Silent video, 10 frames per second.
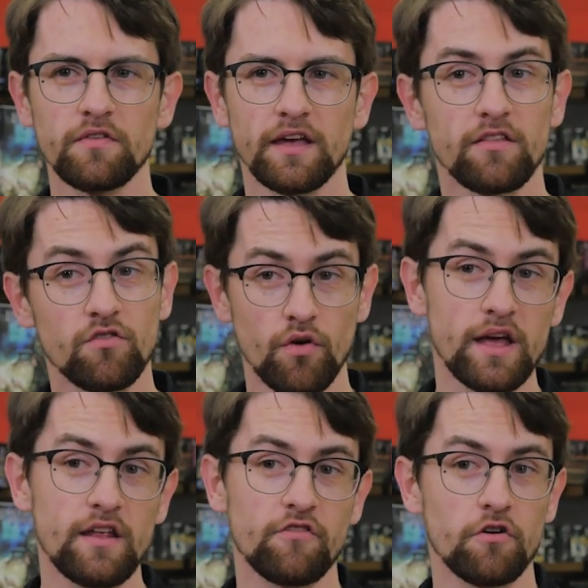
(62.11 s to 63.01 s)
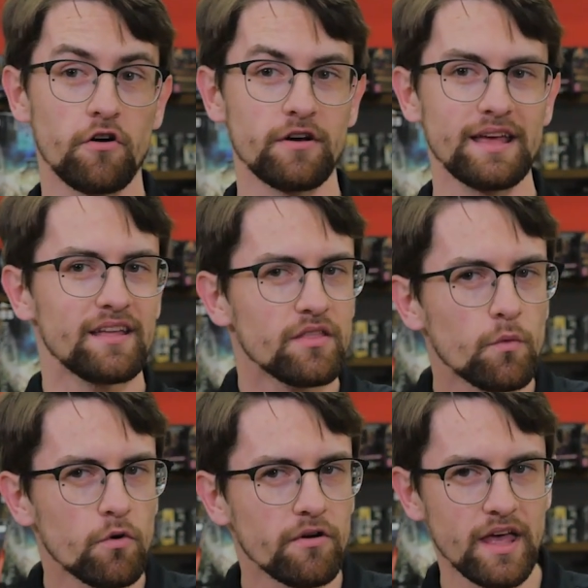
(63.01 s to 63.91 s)
It's like, it's great if you're already in the
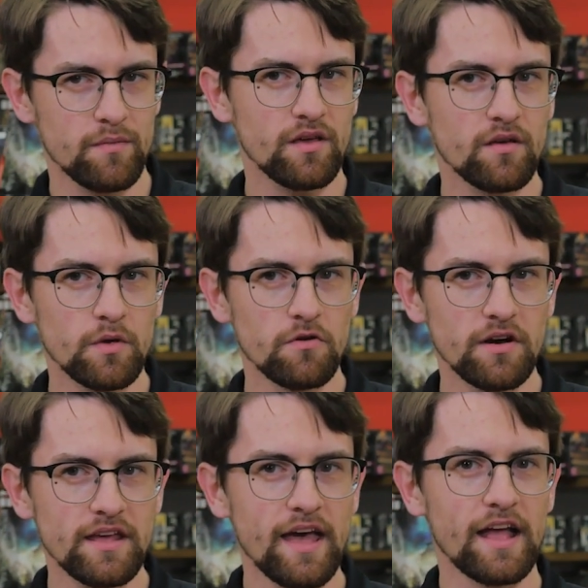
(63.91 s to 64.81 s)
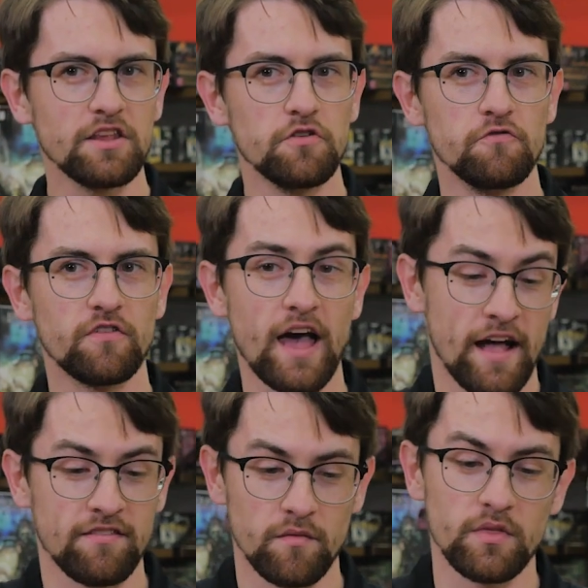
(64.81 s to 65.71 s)
wargaming community and you've
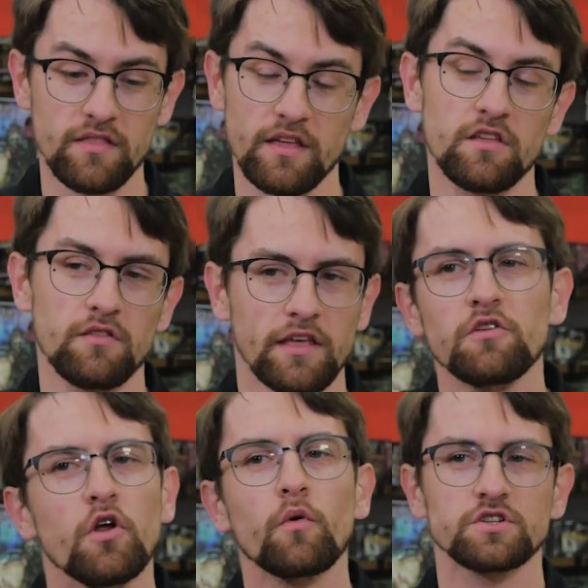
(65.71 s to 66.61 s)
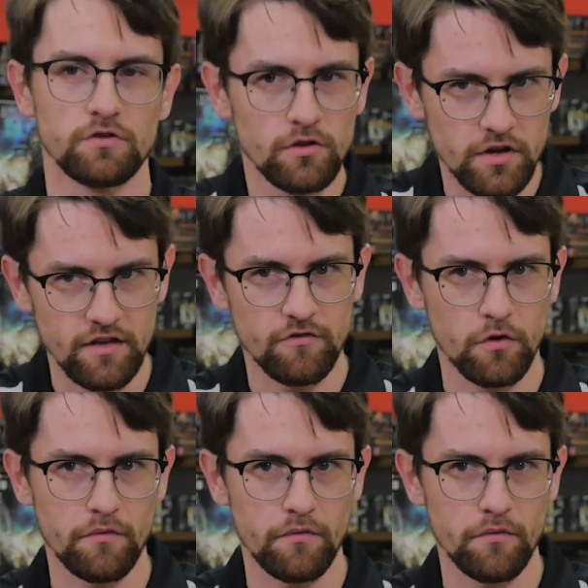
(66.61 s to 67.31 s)
got something that, like, you know what you're looking for,